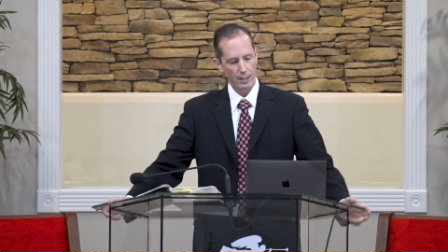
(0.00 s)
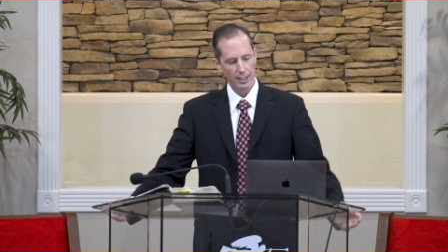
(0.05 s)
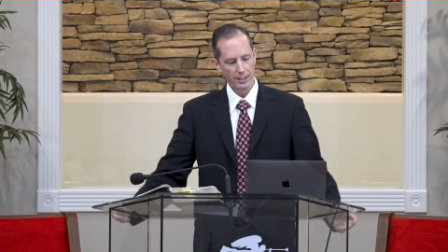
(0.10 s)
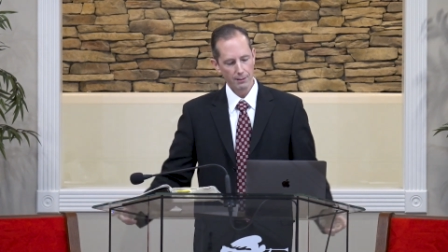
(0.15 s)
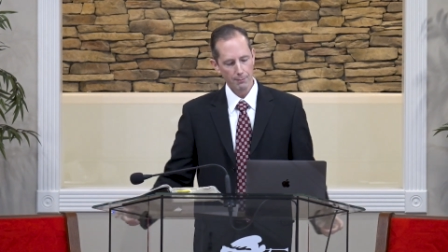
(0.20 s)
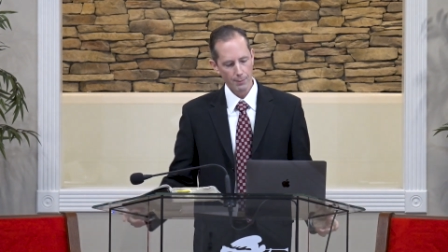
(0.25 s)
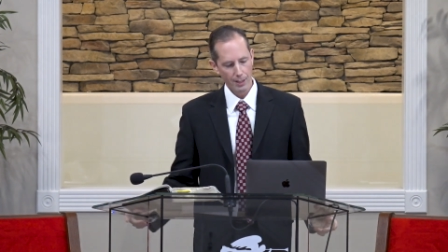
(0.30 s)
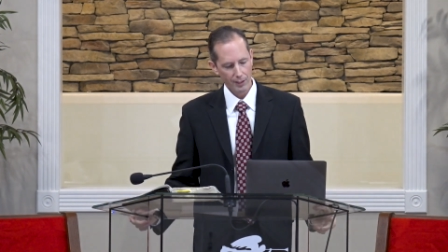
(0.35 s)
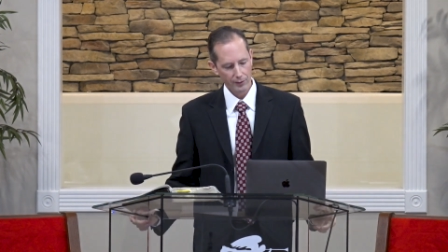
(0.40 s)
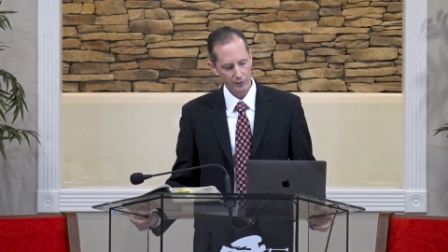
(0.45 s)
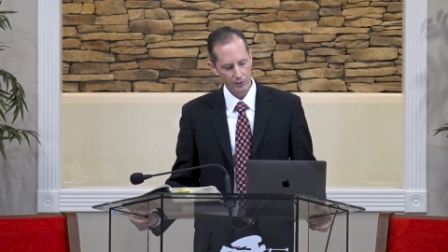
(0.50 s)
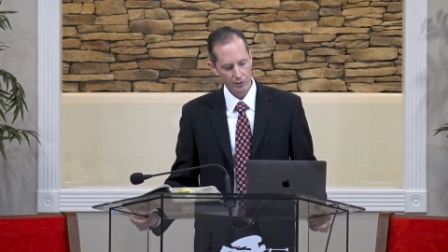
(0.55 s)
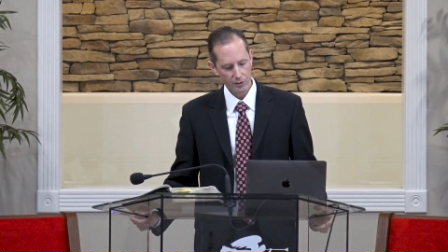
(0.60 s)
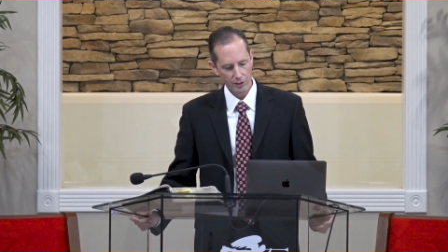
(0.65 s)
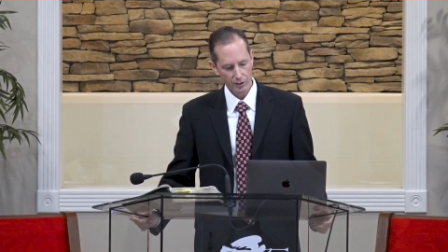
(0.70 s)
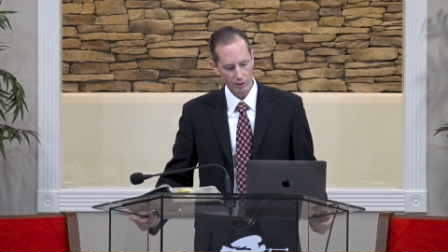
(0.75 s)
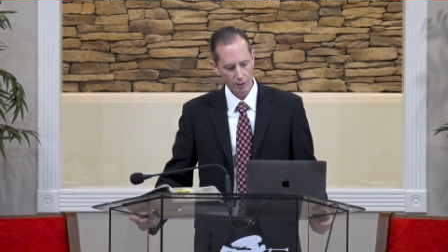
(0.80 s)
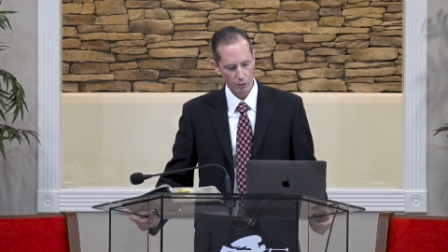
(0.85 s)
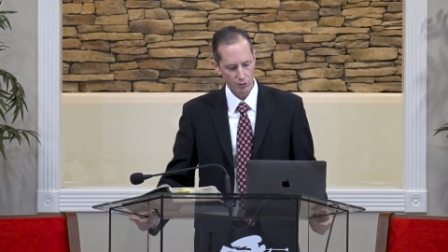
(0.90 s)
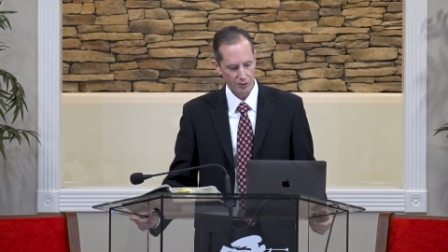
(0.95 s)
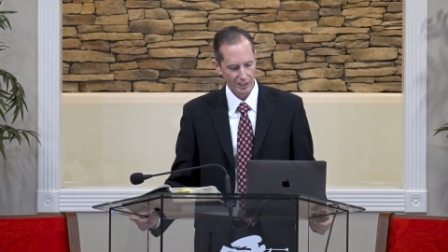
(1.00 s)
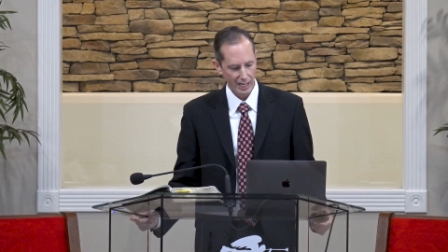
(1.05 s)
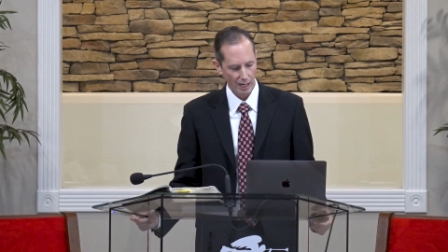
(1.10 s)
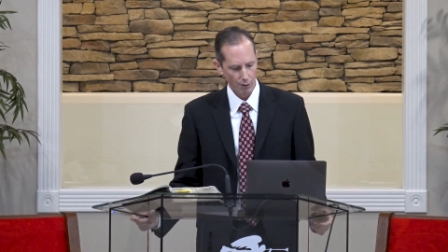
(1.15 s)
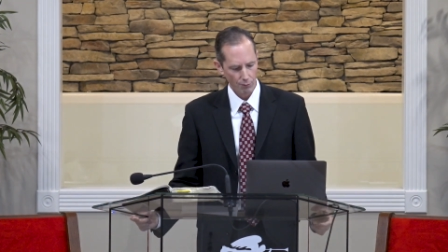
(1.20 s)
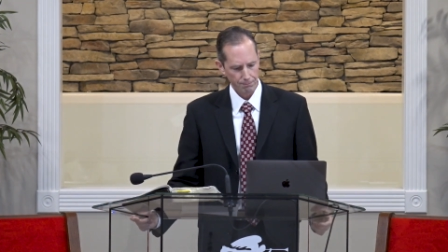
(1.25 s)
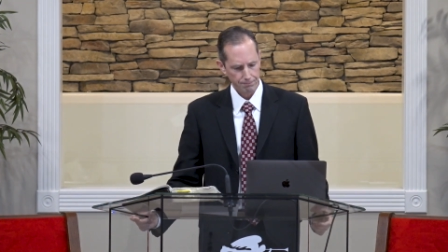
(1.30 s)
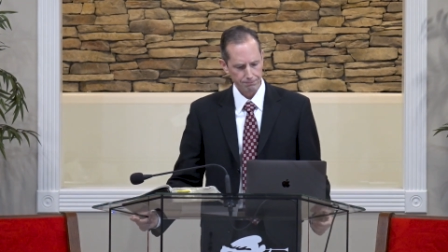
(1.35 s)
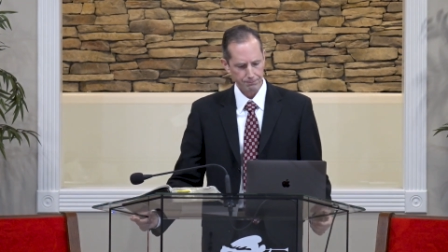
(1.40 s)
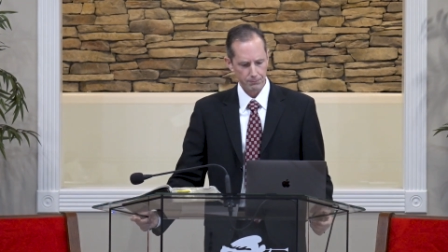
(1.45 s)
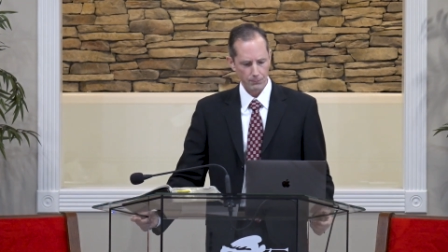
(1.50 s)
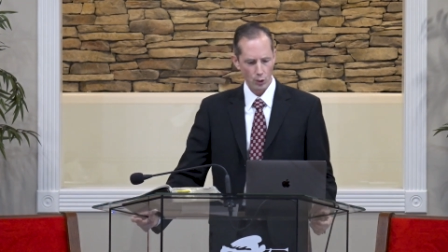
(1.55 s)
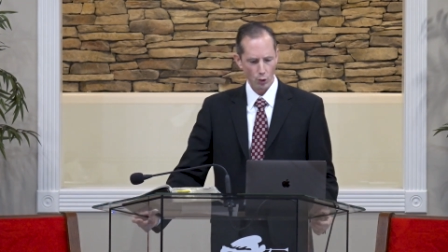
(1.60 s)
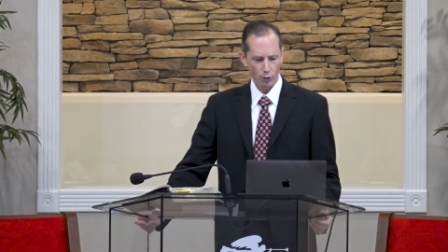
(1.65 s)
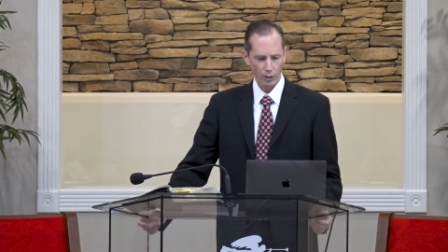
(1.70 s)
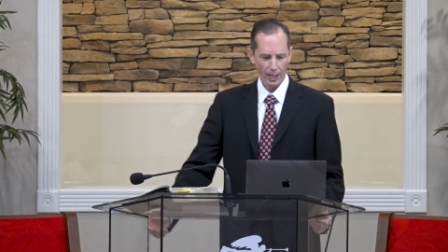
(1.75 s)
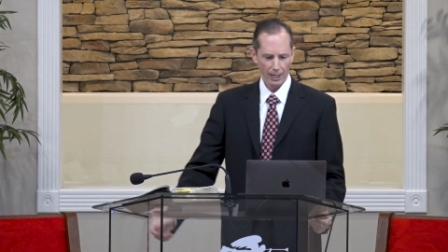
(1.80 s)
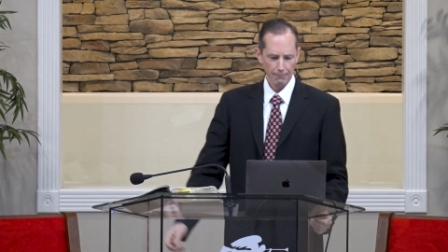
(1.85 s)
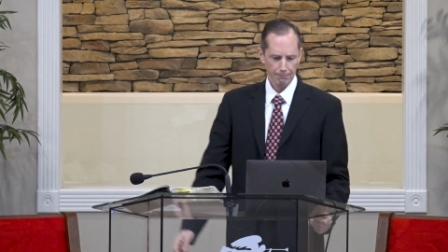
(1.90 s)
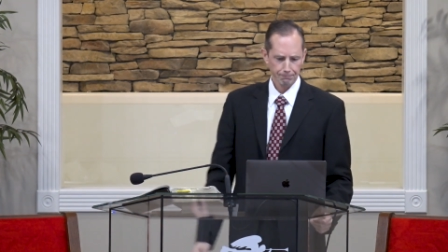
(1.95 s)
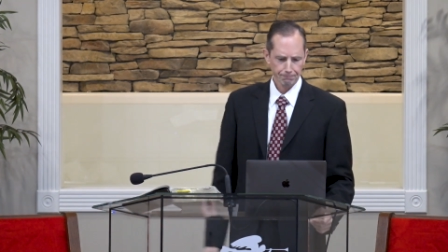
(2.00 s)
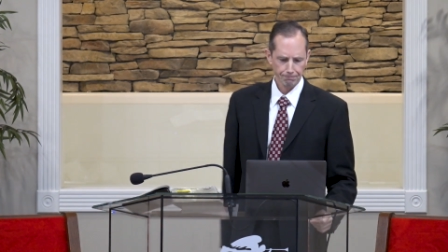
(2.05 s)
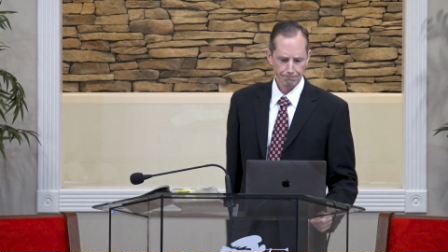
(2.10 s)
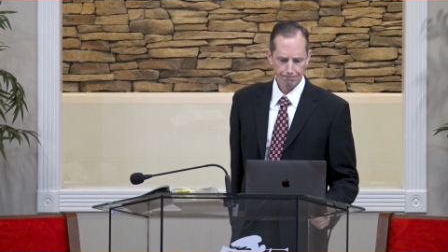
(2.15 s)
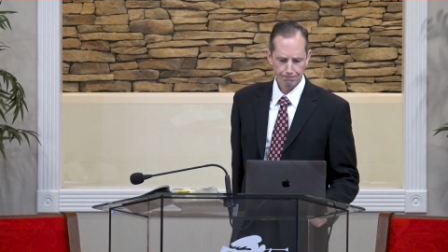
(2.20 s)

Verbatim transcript: and the message that goes out. Okay.